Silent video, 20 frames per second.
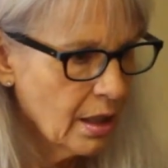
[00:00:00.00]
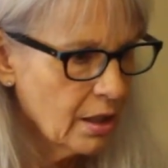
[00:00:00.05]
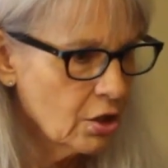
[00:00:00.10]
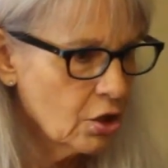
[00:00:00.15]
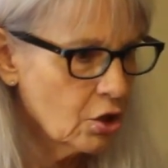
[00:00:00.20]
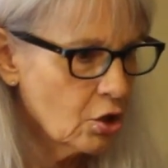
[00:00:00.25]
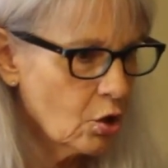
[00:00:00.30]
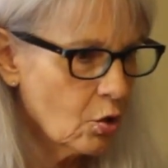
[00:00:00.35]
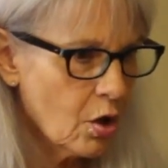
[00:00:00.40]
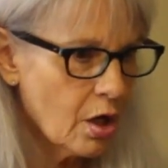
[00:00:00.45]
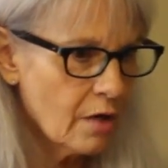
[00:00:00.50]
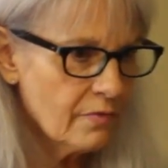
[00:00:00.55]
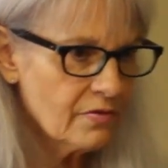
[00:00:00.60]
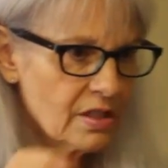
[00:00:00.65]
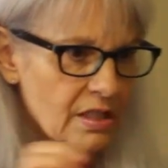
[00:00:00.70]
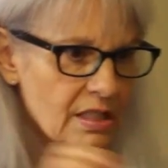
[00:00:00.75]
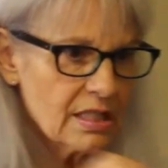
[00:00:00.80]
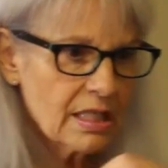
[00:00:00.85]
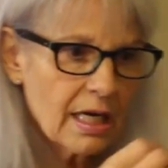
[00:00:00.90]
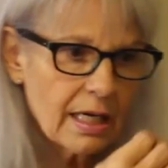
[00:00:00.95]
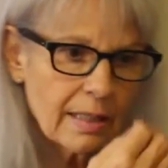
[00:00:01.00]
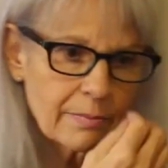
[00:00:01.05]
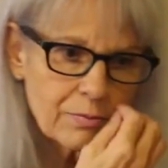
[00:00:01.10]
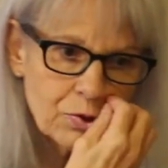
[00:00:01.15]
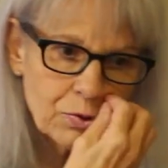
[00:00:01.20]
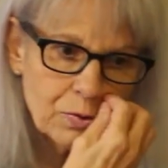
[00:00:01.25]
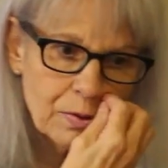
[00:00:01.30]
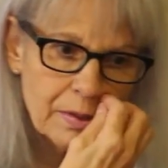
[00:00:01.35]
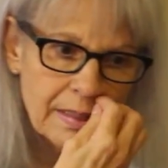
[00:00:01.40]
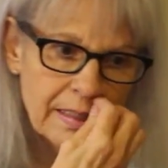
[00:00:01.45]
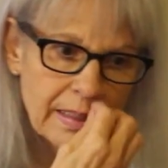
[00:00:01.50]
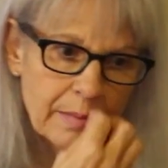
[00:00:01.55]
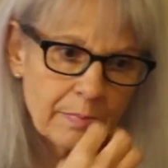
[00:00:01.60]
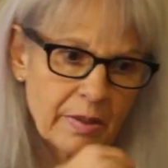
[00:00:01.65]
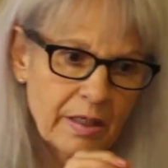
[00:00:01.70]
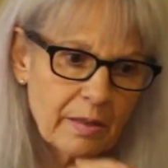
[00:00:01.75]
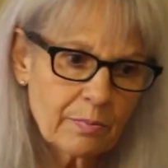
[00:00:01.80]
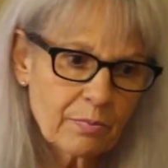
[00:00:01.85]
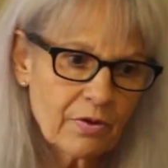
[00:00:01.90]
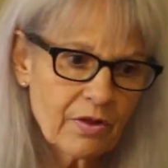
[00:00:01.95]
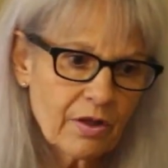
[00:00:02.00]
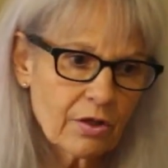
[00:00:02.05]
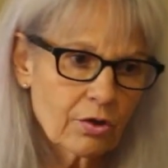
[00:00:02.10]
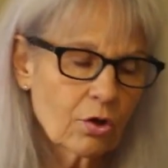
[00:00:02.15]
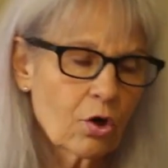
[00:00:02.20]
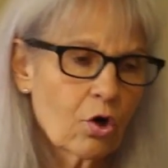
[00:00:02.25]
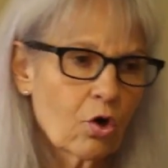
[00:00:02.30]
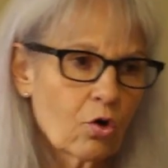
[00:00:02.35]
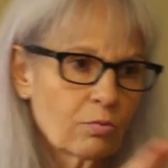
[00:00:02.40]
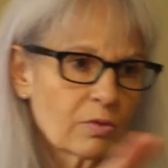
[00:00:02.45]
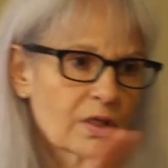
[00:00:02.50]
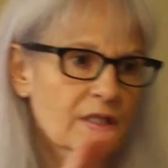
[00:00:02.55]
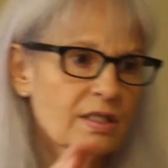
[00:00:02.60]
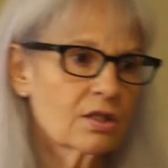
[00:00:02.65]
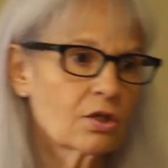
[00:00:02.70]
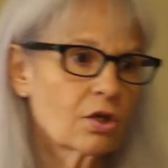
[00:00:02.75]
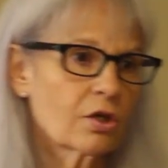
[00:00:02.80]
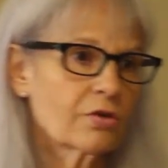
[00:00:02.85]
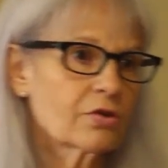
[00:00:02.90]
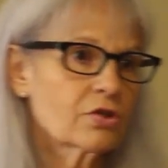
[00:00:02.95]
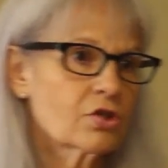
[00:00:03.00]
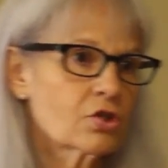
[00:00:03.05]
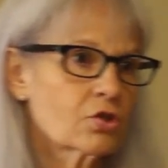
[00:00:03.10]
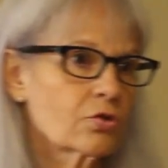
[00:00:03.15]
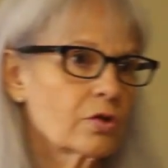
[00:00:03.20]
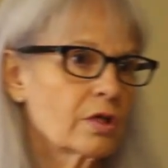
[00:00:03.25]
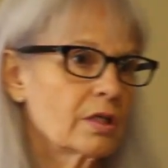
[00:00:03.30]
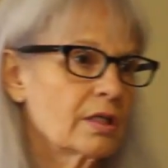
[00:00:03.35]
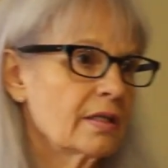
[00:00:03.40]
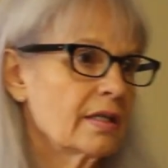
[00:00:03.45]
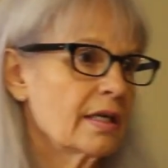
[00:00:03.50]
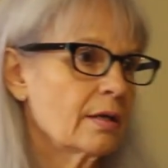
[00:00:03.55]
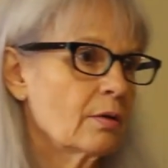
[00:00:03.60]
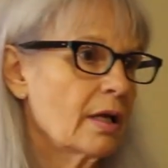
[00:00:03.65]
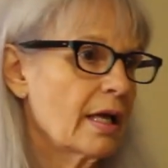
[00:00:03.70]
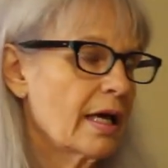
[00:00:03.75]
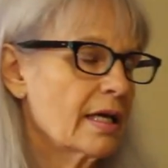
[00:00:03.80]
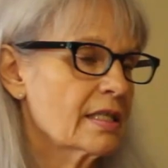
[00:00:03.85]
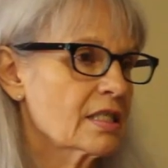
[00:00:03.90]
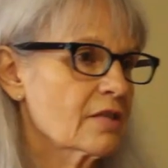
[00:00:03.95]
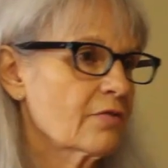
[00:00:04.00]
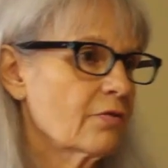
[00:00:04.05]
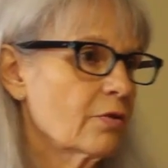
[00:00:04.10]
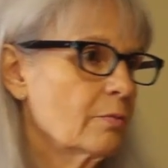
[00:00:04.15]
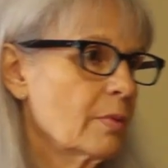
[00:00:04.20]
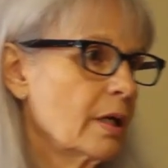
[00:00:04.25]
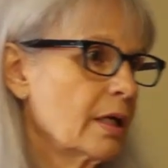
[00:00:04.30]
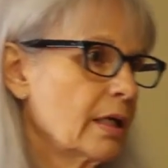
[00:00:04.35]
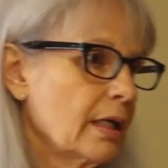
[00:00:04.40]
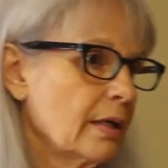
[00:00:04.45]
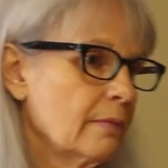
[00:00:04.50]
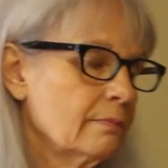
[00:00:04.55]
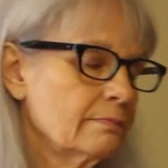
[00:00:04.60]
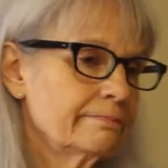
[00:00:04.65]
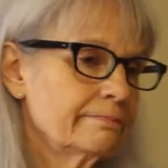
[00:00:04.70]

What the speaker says: You know, oftentimes you'll see people that are homeless and on the street and they'll ask for money.